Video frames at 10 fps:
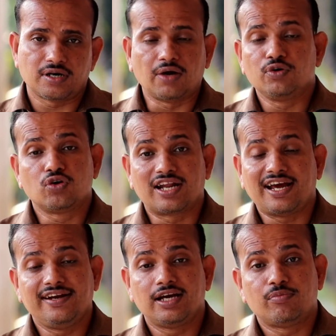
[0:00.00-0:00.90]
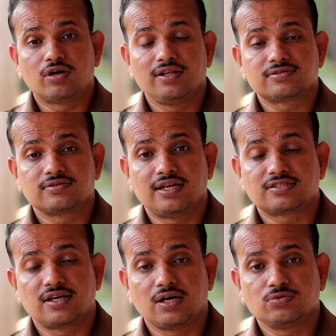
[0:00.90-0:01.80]
Have you got an idea about this
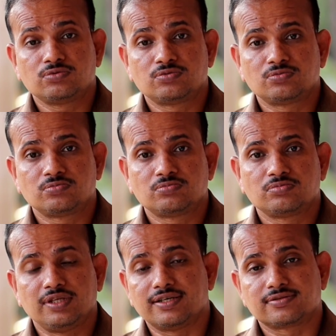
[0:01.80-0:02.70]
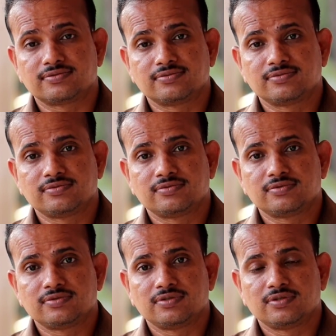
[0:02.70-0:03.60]
lesson now? Yes.
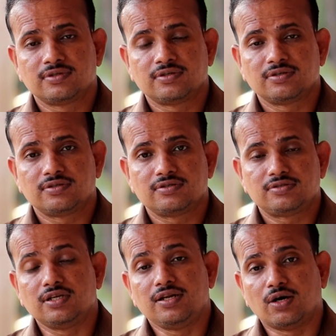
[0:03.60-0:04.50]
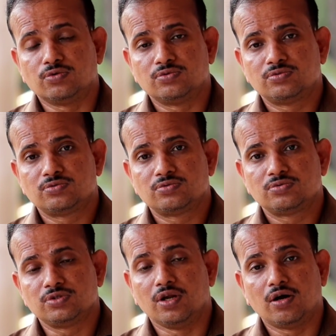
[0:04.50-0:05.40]
Till now,
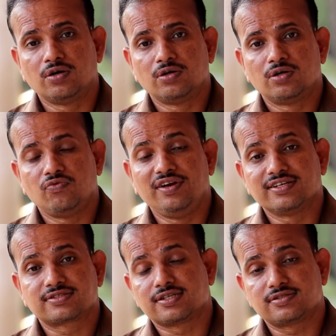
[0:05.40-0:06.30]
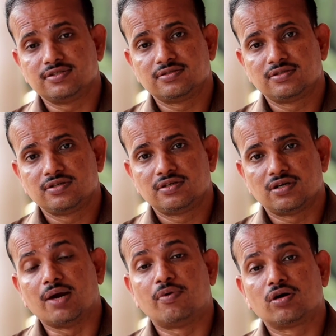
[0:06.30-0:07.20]
we discussed
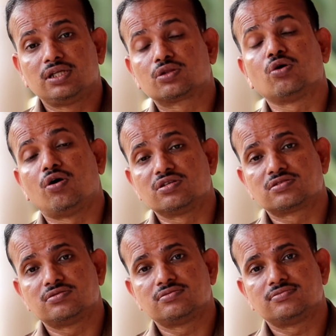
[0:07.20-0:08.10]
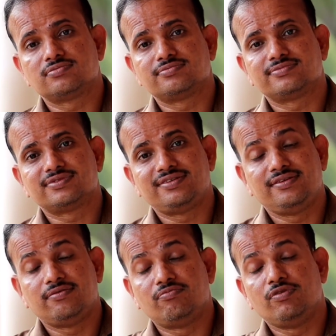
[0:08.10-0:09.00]
about the thoughts,
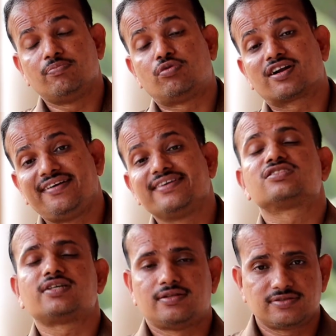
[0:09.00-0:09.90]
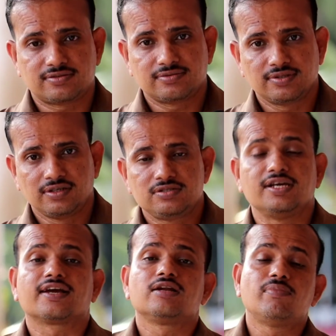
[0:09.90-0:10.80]
important decisions
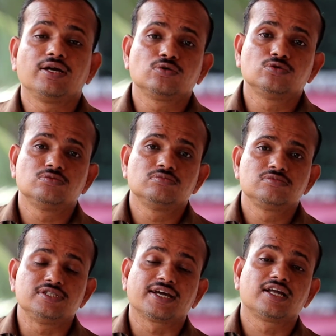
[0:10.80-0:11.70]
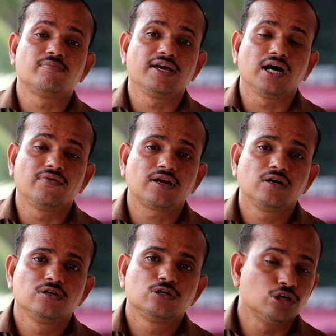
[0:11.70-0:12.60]
taken by whom? Taken by our
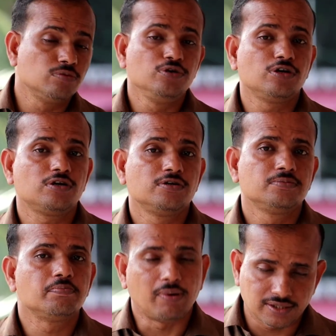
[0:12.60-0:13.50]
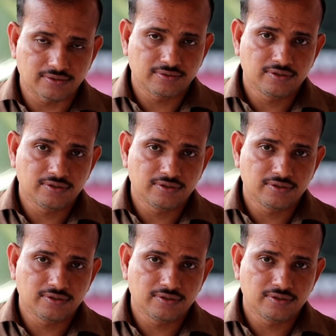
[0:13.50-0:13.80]
homeopath.